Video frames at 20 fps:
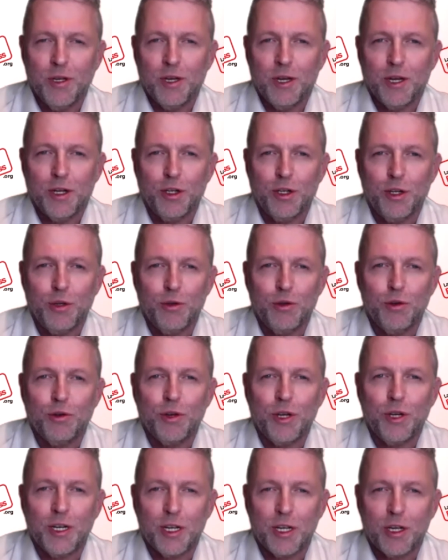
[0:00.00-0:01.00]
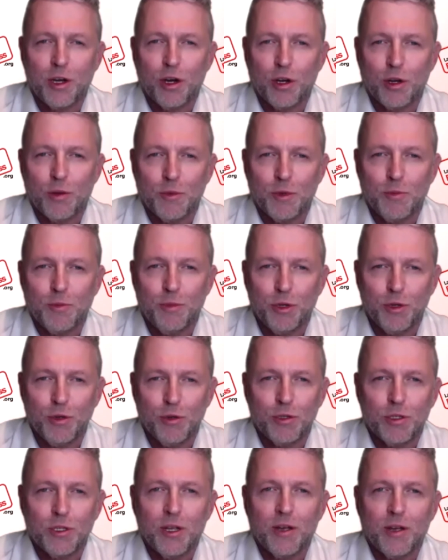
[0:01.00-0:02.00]
a new green economy
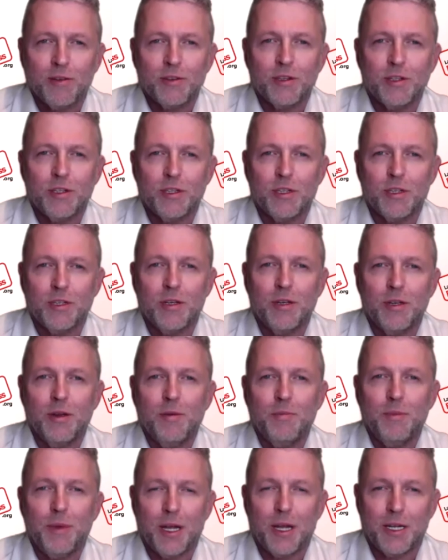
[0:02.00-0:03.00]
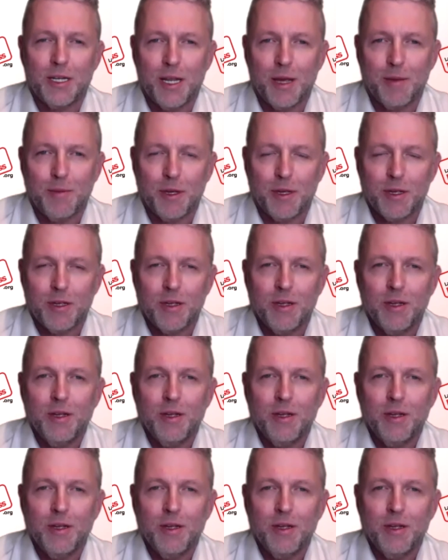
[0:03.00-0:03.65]
boost after the pandemic,